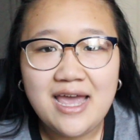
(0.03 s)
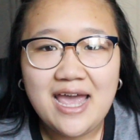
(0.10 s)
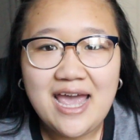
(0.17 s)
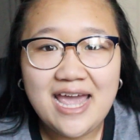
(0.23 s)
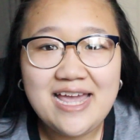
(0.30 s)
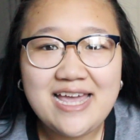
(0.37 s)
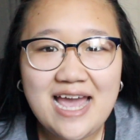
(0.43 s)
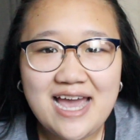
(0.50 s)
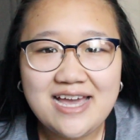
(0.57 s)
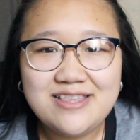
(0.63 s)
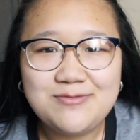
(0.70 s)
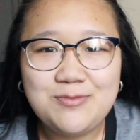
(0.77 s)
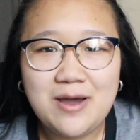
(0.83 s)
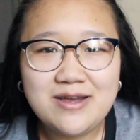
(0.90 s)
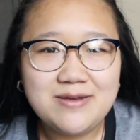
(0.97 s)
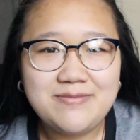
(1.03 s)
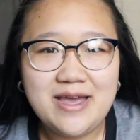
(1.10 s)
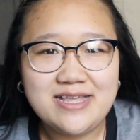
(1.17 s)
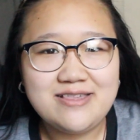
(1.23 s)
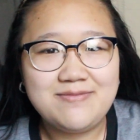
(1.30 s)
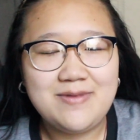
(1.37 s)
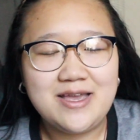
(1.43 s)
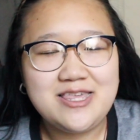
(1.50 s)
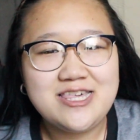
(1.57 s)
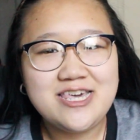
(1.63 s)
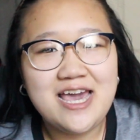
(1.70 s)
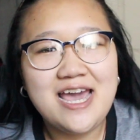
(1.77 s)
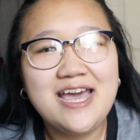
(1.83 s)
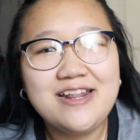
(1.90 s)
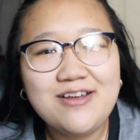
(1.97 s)
Hey guys, welcome back to my
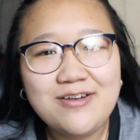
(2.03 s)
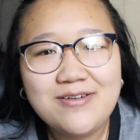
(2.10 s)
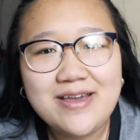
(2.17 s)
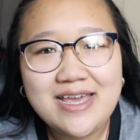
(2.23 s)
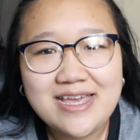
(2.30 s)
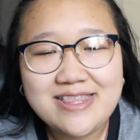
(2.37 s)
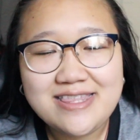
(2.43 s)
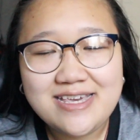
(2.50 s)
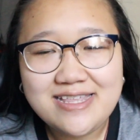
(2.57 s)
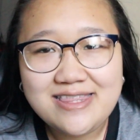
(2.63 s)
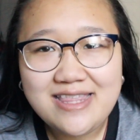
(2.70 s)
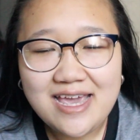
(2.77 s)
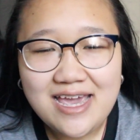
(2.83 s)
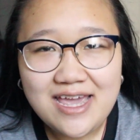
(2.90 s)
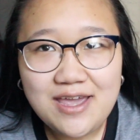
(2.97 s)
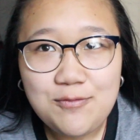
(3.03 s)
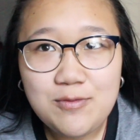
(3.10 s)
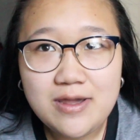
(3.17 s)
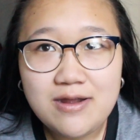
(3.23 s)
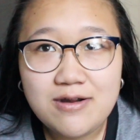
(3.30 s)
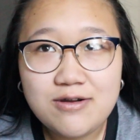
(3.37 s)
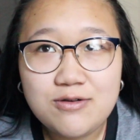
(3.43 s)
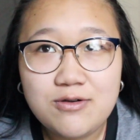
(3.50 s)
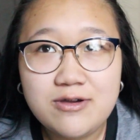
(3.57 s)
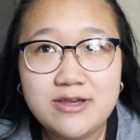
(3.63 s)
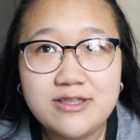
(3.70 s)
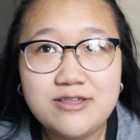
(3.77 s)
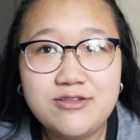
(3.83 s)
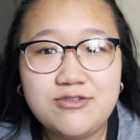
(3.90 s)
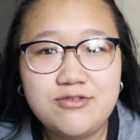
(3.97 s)
channel, and today we are
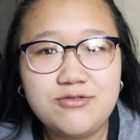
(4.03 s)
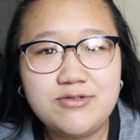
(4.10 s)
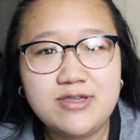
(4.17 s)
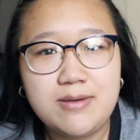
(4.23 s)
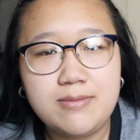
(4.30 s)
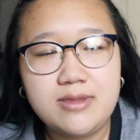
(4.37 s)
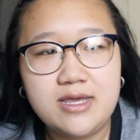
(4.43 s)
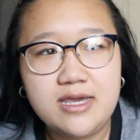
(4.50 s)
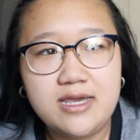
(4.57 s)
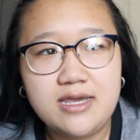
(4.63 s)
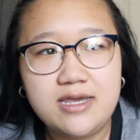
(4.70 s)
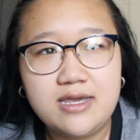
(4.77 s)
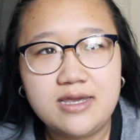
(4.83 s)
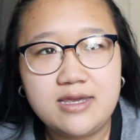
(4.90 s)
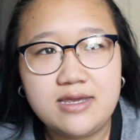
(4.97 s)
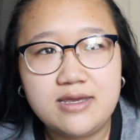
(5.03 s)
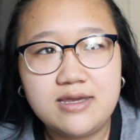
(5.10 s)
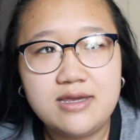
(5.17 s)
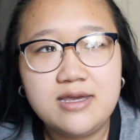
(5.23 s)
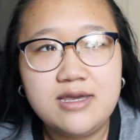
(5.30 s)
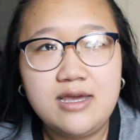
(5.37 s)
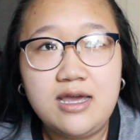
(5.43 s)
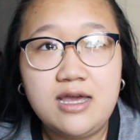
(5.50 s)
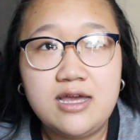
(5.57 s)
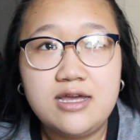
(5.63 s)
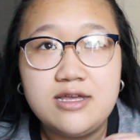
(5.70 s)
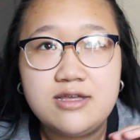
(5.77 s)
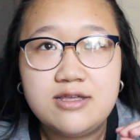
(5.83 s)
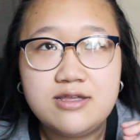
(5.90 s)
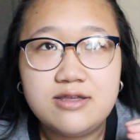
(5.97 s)
going to do something
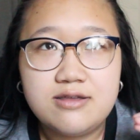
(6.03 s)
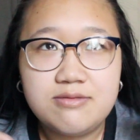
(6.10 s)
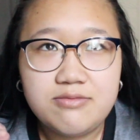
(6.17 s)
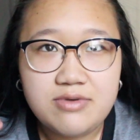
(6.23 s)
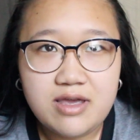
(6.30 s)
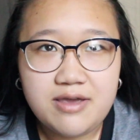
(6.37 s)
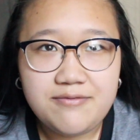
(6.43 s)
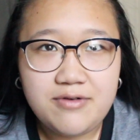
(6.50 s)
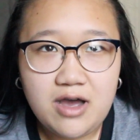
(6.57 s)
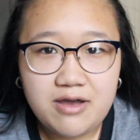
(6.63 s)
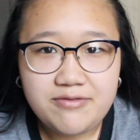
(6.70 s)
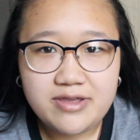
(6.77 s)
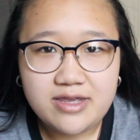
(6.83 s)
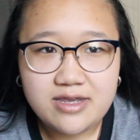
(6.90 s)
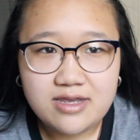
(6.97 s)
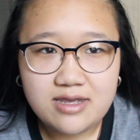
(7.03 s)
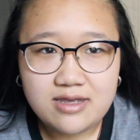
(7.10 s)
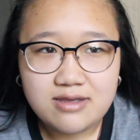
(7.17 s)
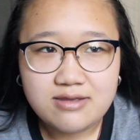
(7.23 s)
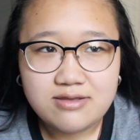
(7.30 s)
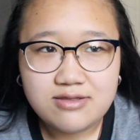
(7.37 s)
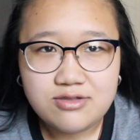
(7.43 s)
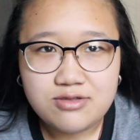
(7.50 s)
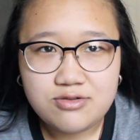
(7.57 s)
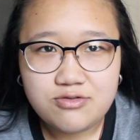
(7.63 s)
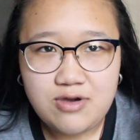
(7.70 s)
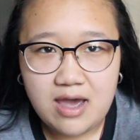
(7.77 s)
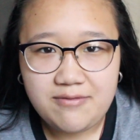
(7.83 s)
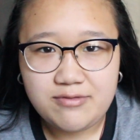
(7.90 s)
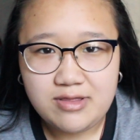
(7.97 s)
involving
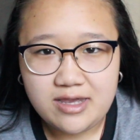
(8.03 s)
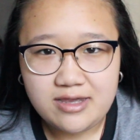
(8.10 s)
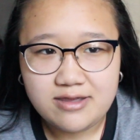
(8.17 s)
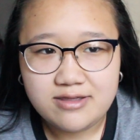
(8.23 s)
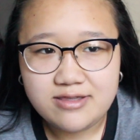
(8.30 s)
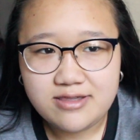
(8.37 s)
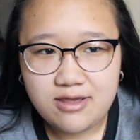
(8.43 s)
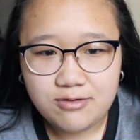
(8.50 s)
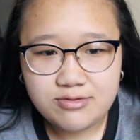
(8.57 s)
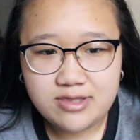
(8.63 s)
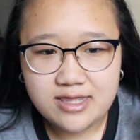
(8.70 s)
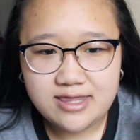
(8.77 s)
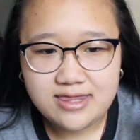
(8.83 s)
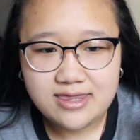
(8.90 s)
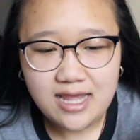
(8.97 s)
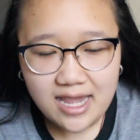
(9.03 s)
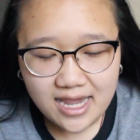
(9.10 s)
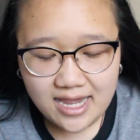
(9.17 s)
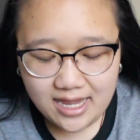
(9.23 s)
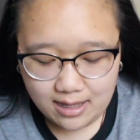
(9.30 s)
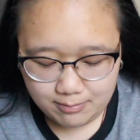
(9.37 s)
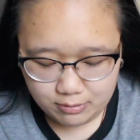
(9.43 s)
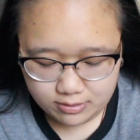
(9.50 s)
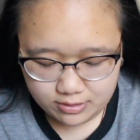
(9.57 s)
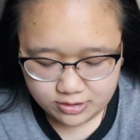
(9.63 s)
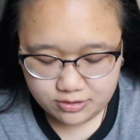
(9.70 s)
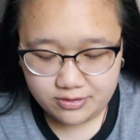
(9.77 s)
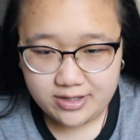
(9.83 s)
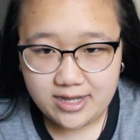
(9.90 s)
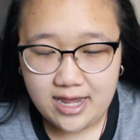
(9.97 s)
traveling. So today I'm going to
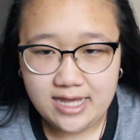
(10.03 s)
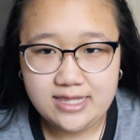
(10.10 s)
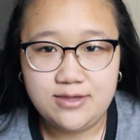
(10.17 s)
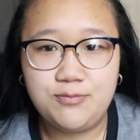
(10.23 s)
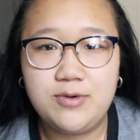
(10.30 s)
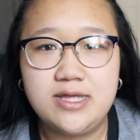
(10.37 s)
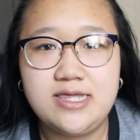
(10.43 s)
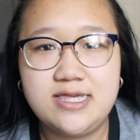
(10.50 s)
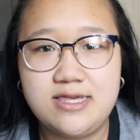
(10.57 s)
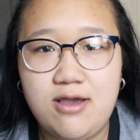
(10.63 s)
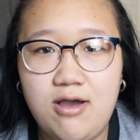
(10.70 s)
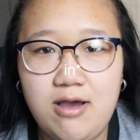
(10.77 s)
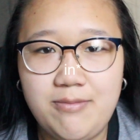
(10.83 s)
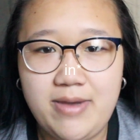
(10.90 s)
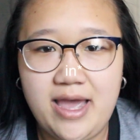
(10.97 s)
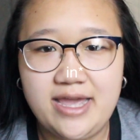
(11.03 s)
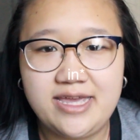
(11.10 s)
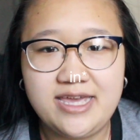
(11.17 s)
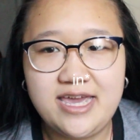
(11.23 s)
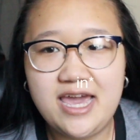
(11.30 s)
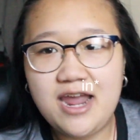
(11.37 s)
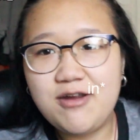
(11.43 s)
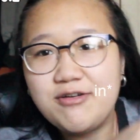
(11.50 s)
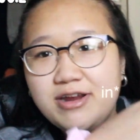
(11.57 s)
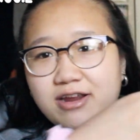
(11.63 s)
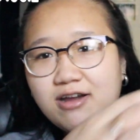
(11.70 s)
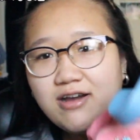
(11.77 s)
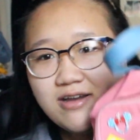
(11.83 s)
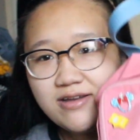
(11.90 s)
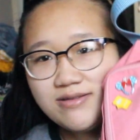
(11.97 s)
show you guys what's on my
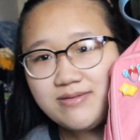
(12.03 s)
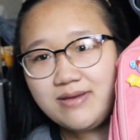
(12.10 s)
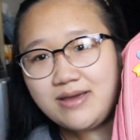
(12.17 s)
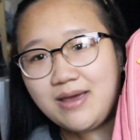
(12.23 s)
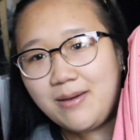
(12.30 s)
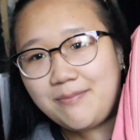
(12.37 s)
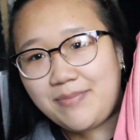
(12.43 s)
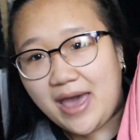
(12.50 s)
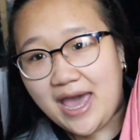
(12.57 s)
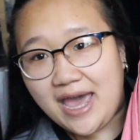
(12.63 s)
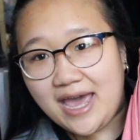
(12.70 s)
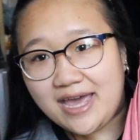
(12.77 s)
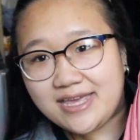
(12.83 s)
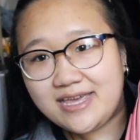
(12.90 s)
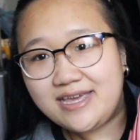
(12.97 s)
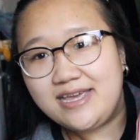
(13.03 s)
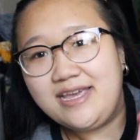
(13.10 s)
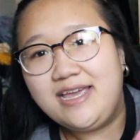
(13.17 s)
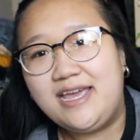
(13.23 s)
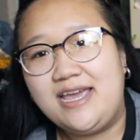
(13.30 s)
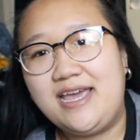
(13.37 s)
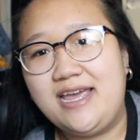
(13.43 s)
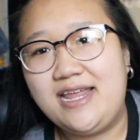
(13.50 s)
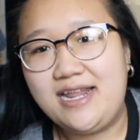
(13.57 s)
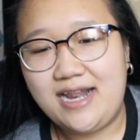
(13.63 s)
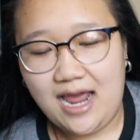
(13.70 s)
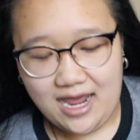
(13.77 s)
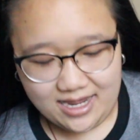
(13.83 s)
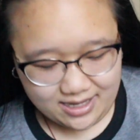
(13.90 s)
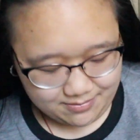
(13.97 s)
carry-on bag, and
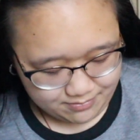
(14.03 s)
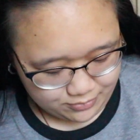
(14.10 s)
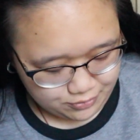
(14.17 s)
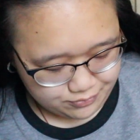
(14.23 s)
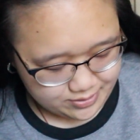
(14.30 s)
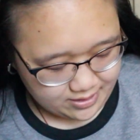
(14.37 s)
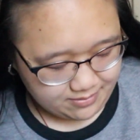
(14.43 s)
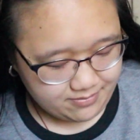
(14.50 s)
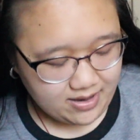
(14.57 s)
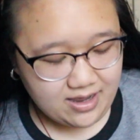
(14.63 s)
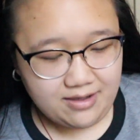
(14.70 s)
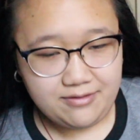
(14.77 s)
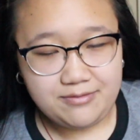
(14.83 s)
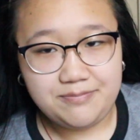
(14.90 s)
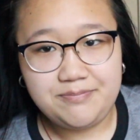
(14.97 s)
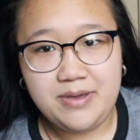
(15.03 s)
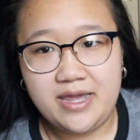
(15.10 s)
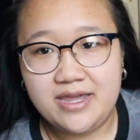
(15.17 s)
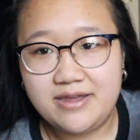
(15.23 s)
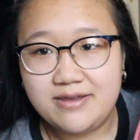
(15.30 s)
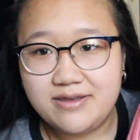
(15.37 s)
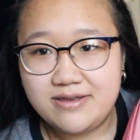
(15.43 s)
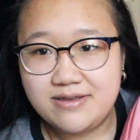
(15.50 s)
I am using my pink